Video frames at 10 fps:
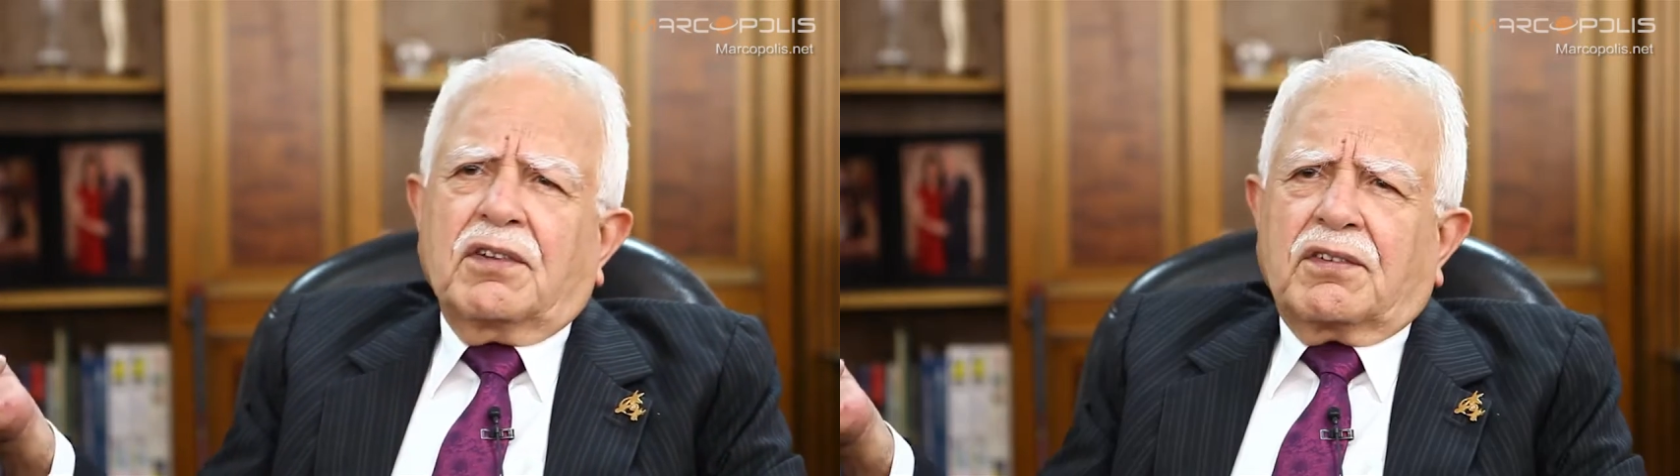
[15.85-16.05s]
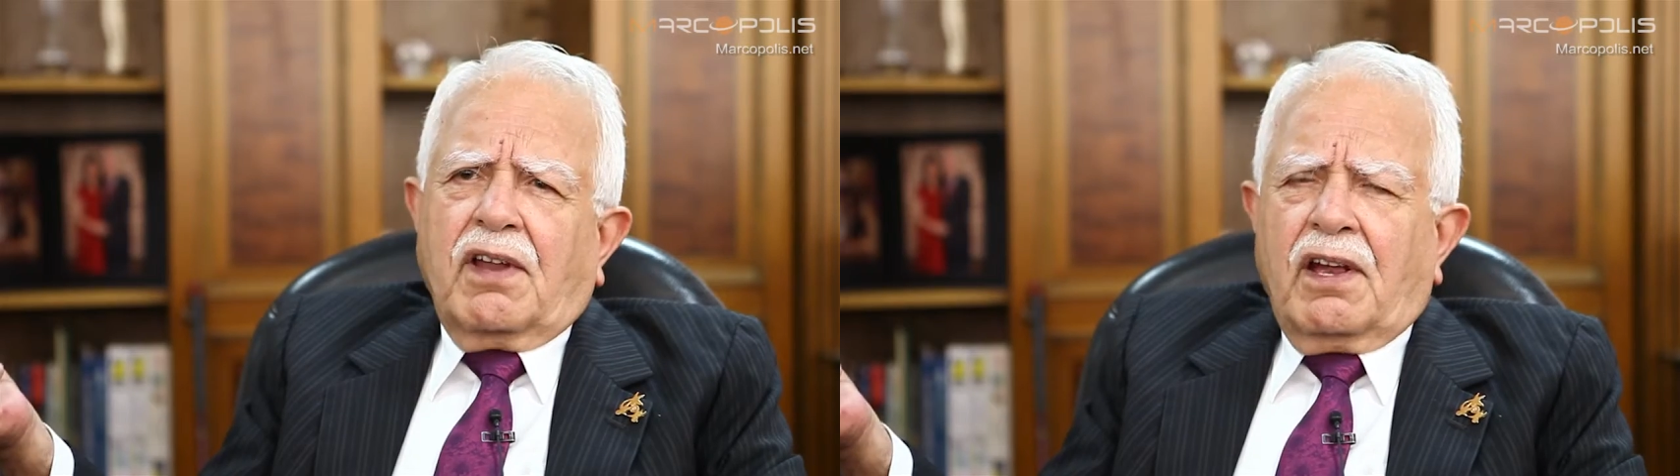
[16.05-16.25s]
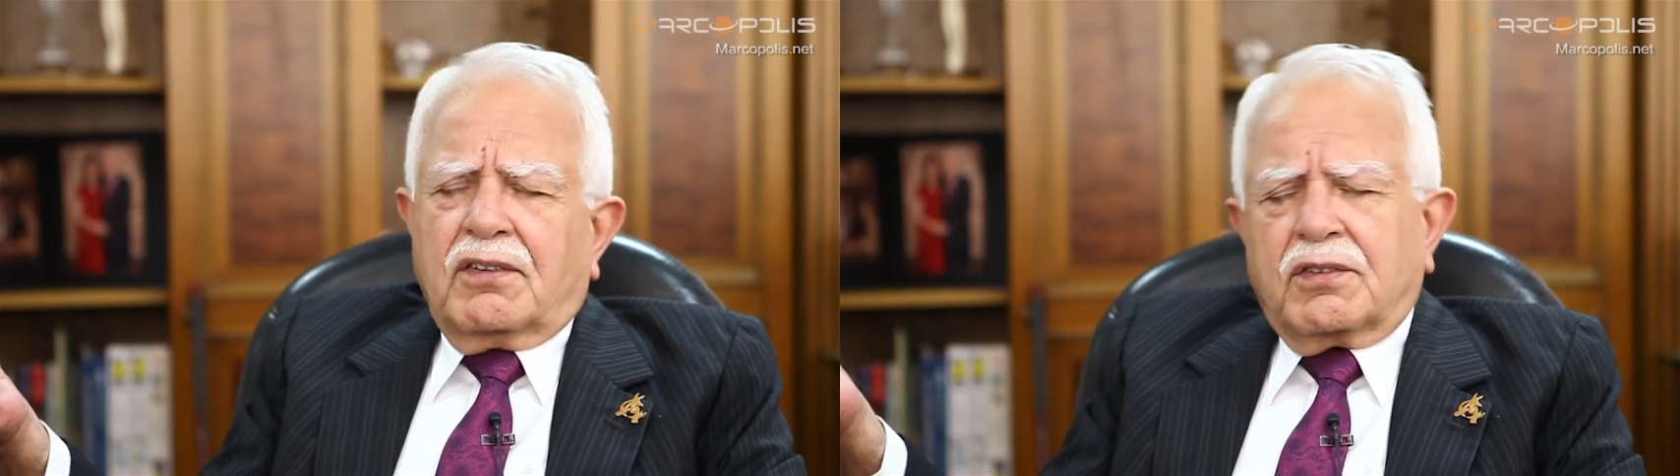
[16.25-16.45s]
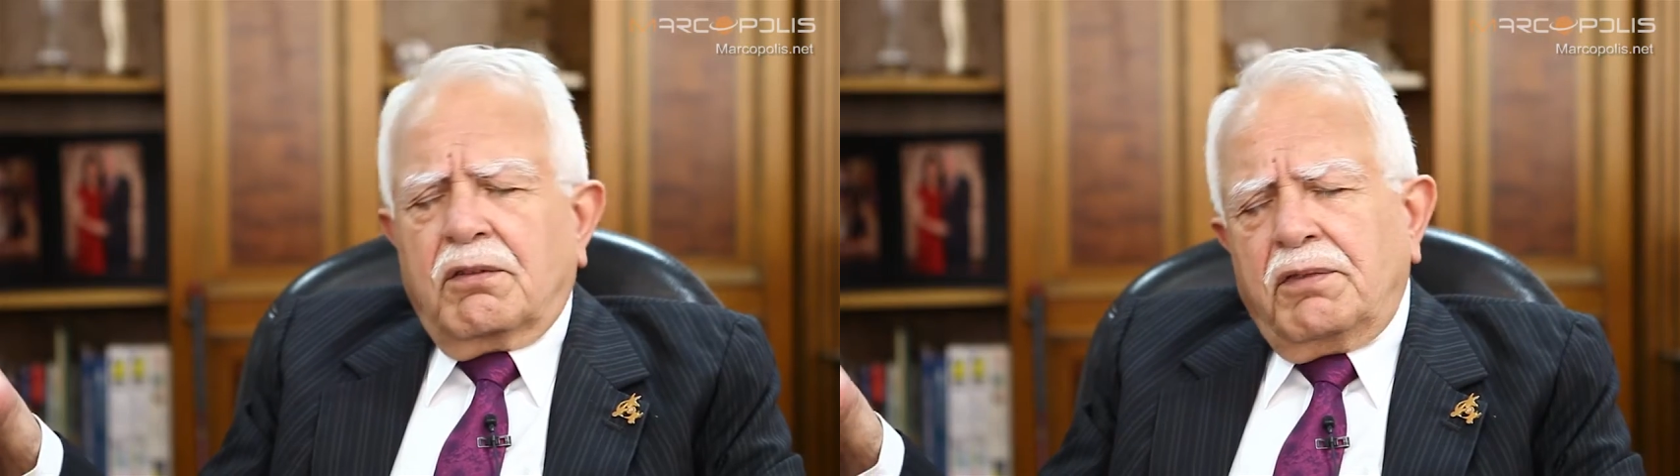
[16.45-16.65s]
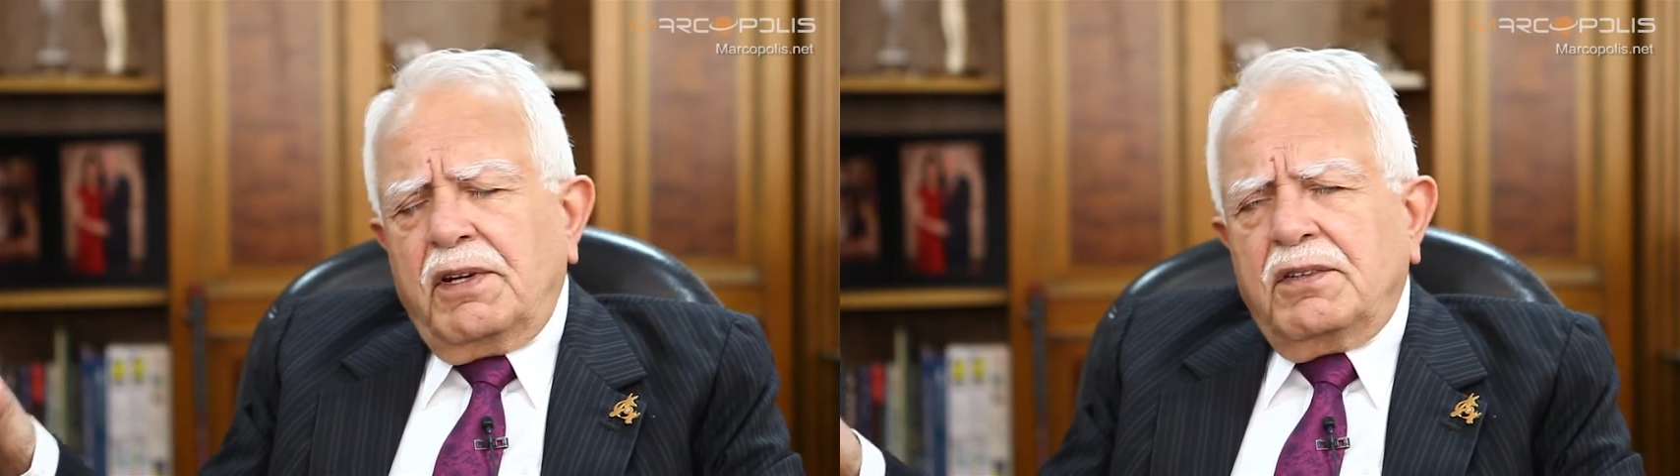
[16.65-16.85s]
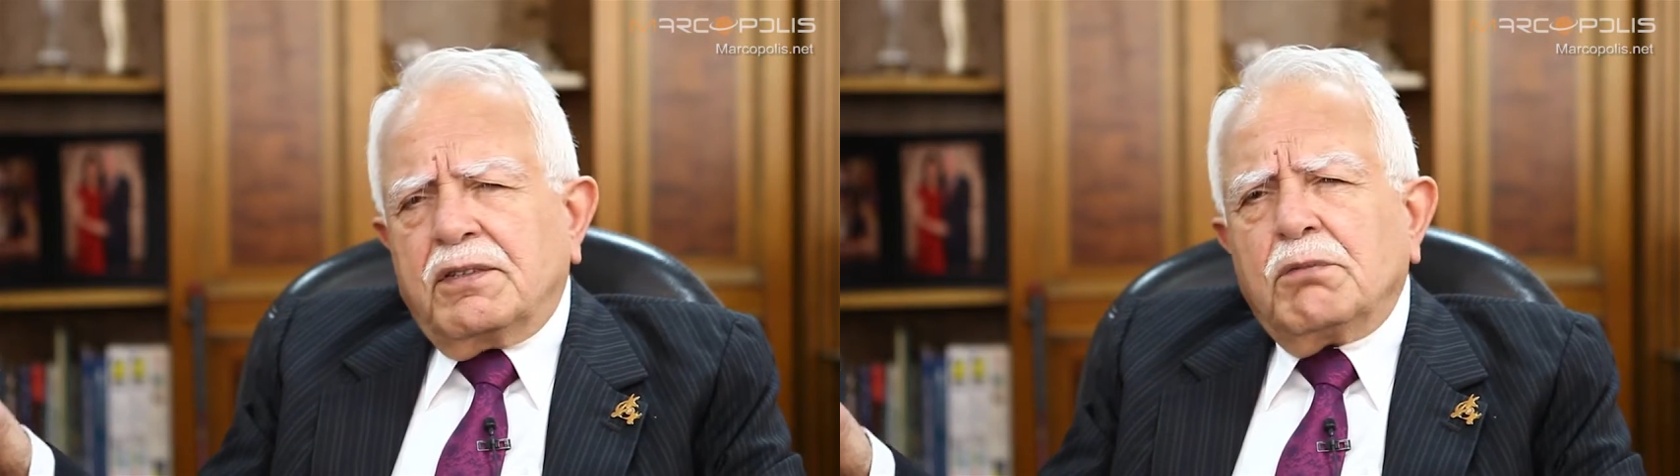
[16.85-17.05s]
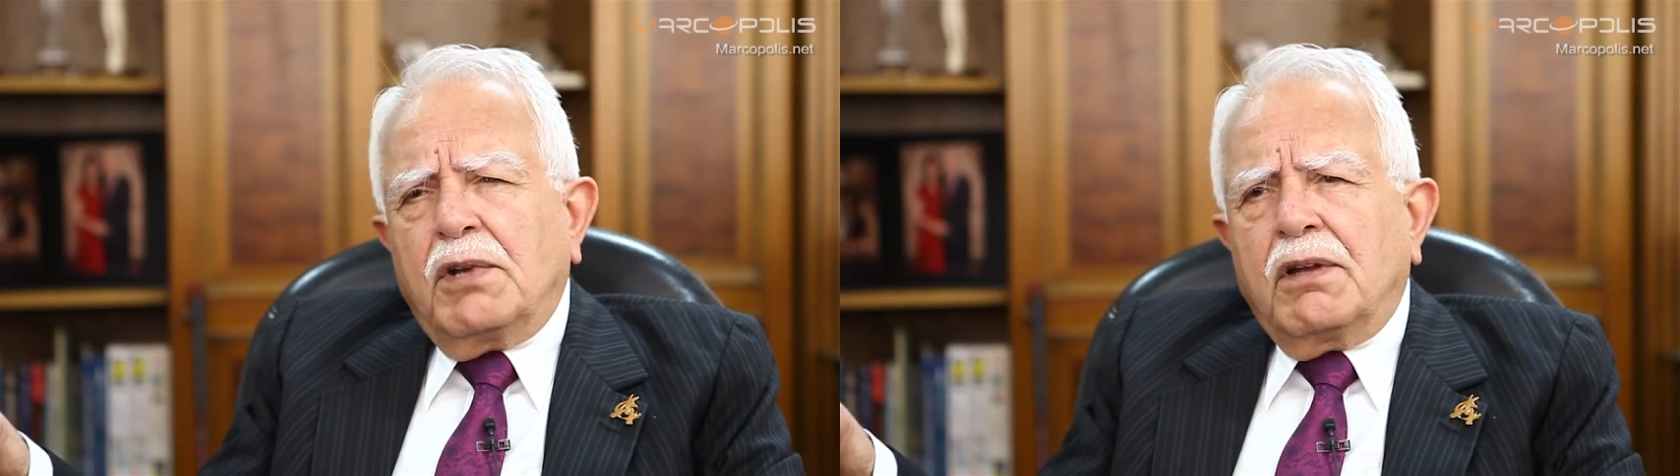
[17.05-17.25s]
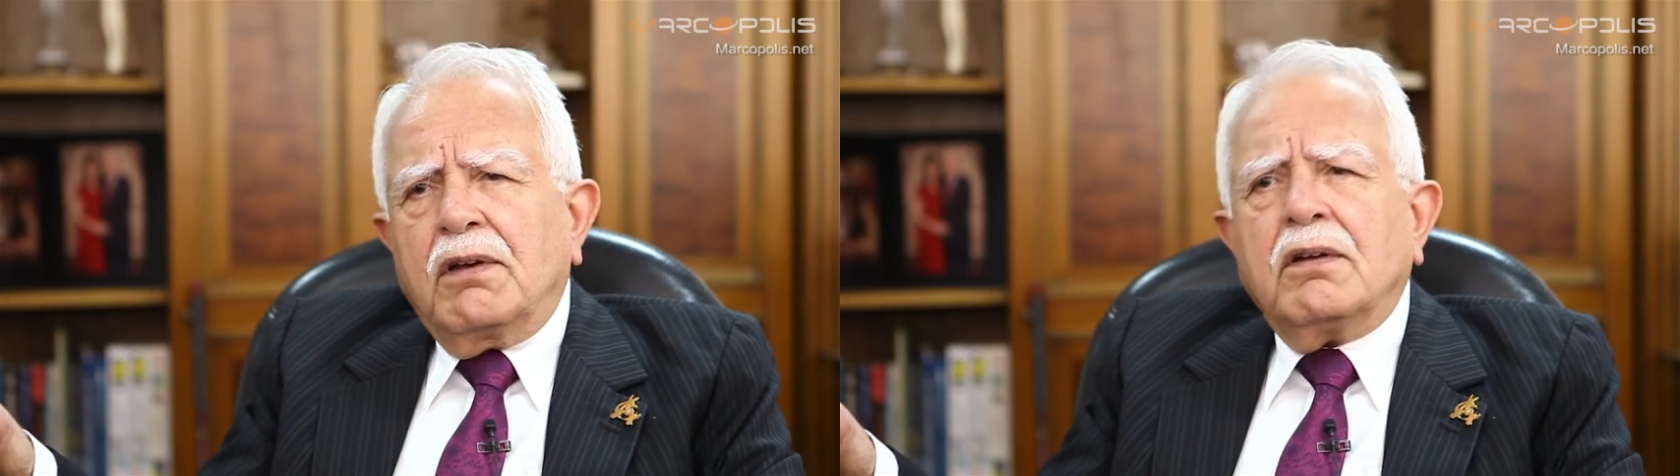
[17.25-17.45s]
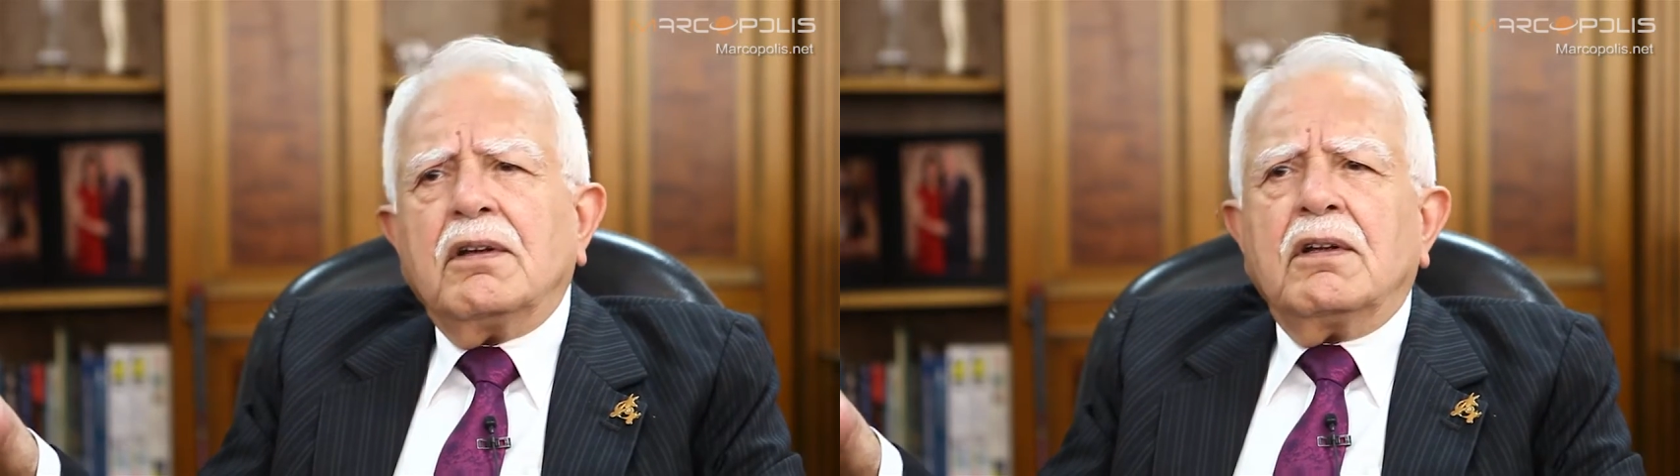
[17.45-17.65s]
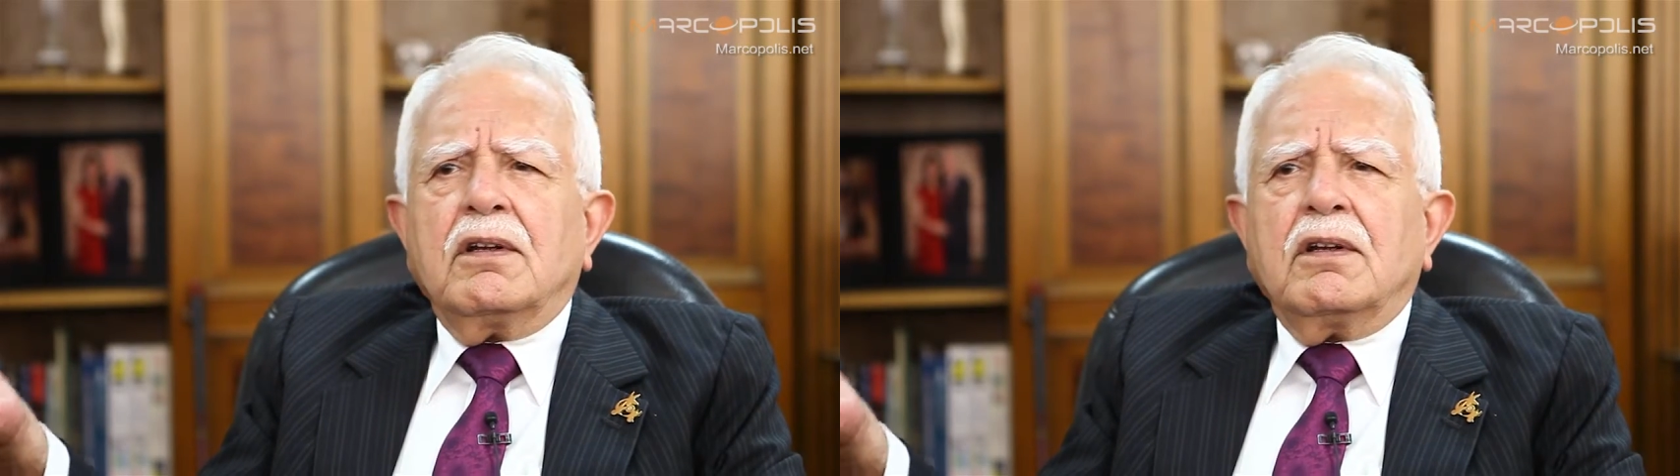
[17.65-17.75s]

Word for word: dislikes are very similar